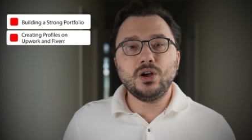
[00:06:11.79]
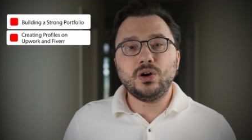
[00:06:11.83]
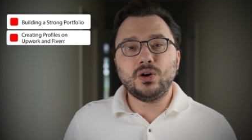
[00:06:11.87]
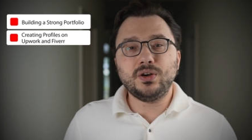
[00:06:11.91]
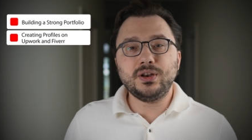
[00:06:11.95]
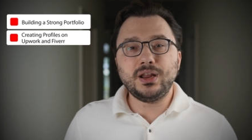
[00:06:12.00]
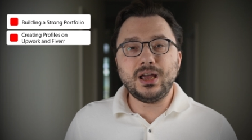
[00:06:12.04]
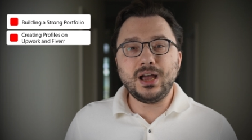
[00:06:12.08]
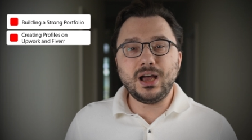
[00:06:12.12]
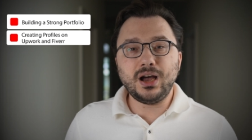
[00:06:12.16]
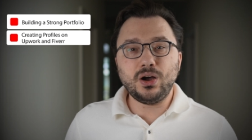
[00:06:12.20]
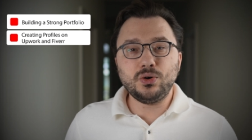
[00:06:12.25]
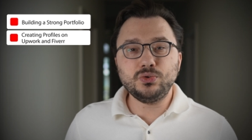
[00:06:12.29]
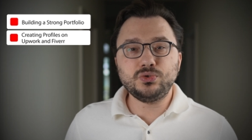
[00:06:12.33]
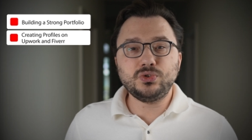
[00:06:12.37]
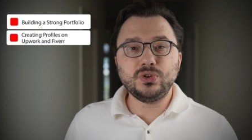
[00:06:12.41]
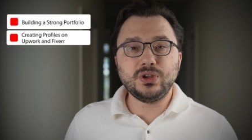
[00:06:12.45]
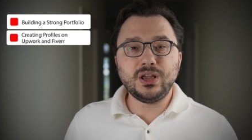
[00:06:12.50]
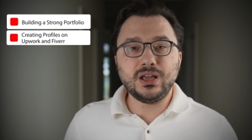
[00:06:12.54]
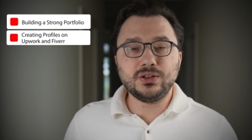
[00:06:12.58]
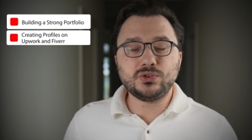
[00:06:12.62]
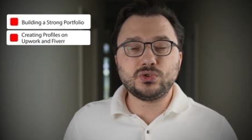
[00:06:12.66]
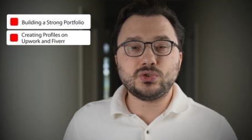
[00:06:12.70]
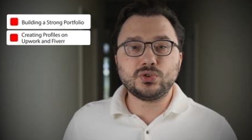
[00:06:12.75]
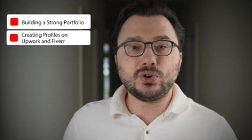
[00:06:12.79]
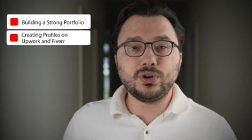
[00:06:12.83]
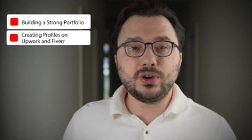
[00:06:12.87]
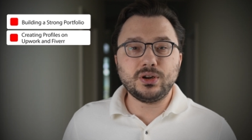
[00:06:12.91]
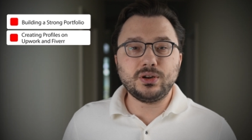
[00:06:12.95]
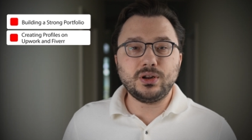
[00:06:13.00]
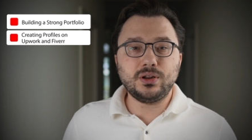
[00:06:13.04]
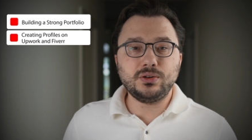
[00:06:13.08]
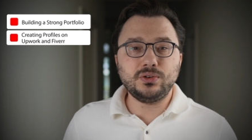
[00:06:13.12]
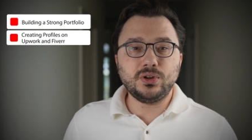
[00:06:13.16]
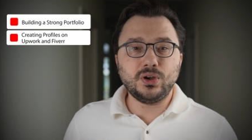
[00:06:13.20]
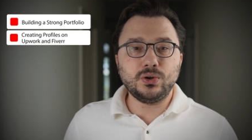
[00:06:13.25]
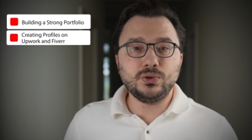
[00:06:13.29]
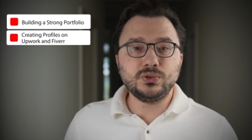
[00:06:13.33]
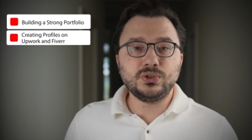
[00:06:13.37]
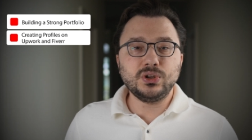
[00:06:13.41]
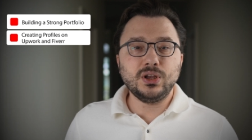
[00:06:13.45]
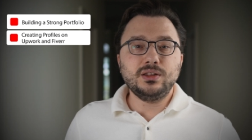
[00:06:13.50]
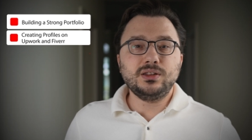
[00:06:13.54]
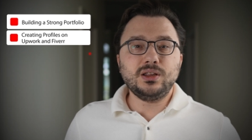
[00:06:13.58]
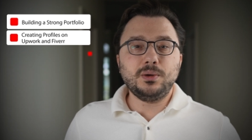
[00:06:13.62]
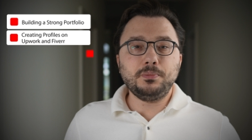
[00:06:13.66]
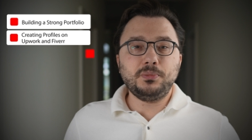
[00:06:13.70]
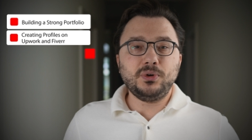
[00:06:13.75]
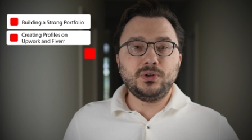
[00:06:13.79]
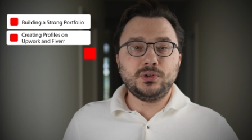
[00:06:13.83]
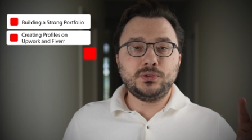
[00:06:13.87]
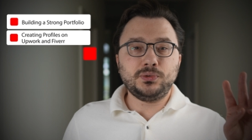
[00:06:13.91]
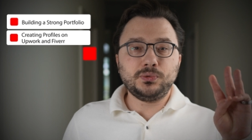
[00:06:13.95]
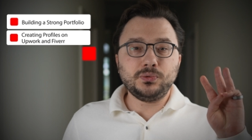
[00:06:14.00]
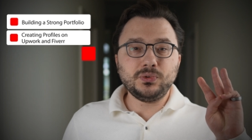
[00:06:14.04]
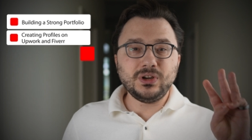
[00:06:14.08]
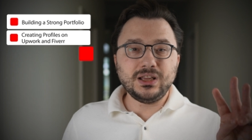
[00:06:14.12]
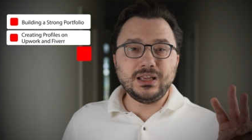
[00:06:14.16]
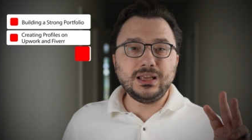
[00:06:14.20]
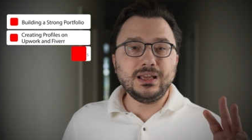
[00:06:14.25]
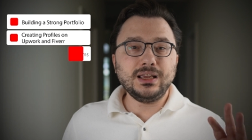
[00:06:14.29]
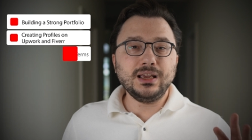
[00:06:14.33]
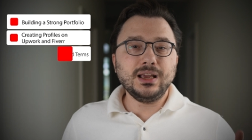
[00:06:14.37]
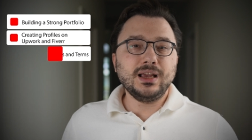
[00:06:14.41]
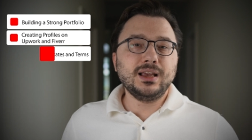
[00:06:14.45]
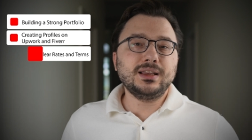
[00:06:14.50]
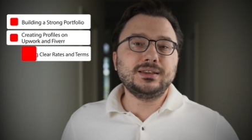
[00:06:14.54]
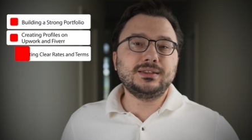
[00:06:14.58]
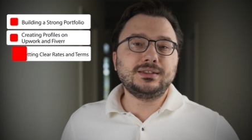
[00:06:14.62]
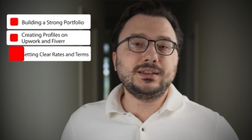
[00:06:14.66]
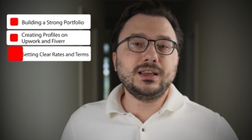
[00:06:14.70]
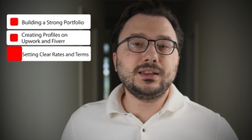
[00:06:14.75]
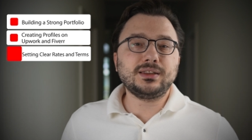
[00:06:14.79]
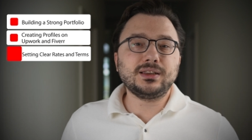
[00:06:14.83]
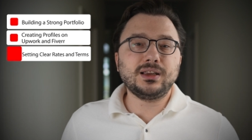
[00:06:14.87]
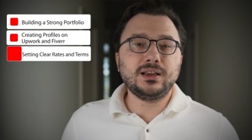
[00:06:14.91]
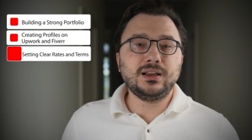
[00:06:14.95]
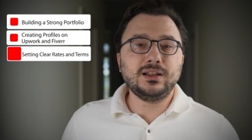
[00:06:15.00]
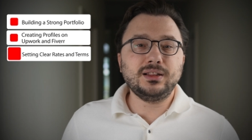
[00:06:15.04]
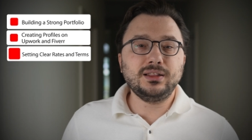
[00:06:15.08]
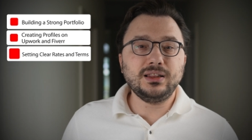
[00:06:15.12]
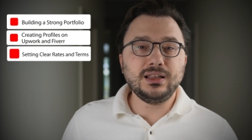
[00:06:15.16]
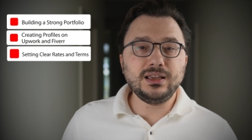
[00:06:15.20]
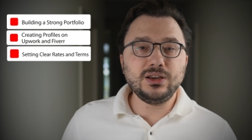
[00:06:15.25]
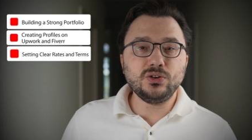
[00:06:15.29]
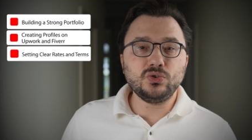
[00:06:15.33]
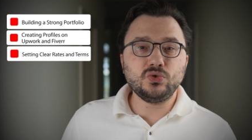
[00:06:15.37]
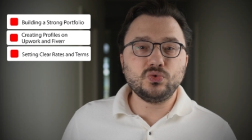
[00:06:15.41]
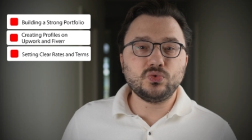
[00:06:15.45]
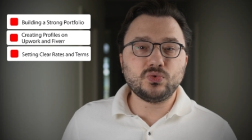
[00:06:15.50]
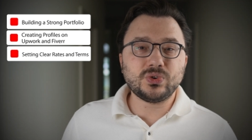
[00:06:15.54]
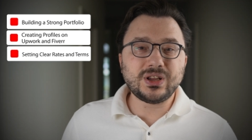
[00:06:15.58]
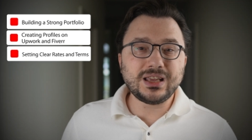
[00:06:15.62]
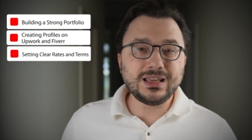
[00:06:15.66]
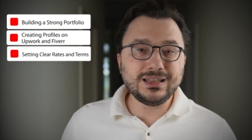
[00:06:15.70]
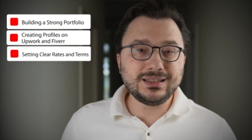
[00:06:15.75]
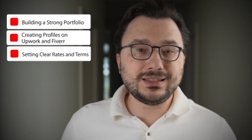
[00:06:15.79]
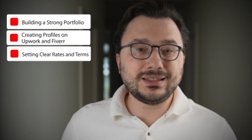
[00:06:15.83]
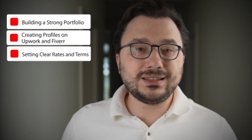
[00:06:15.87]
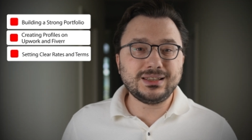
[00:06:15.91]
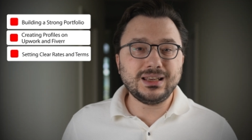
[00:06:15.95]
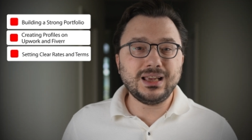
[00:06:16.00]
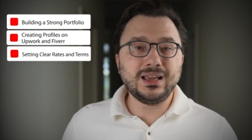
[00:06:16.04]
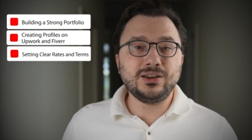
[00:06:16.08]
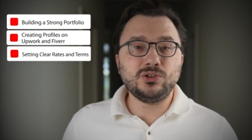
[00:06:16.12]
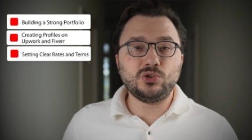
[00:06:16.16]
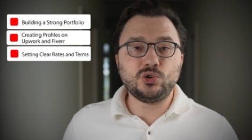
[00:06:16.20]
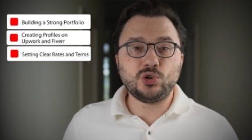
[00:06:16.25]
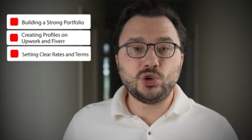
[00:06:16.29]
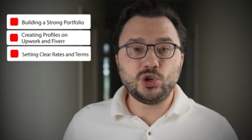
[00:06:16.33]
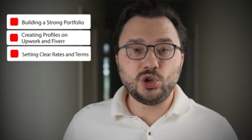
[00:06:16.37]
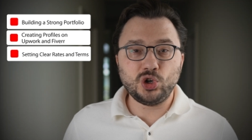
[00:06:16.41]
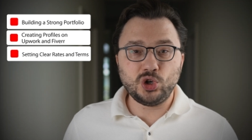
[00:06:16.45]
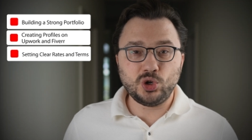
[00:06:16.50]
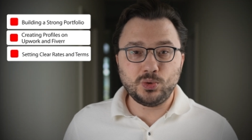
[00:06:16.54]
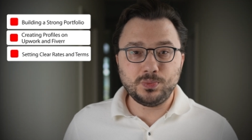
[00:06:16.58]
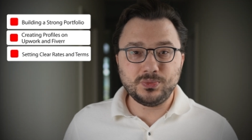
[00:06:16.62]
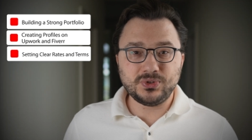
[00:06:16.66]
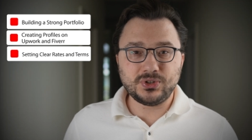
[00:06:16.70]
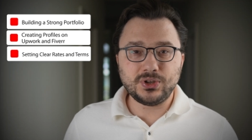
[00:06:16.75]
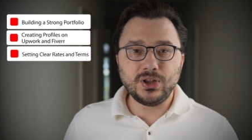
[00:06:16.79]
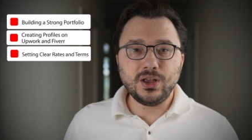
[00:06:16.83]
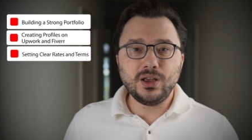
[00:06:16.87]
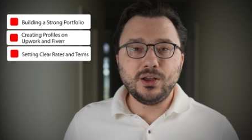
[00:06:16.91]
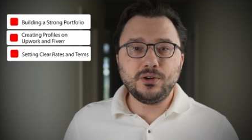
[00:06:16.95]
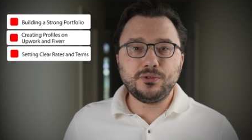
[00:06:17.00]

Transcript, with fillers: on how to get started on those. Number three, set clear rates and terms.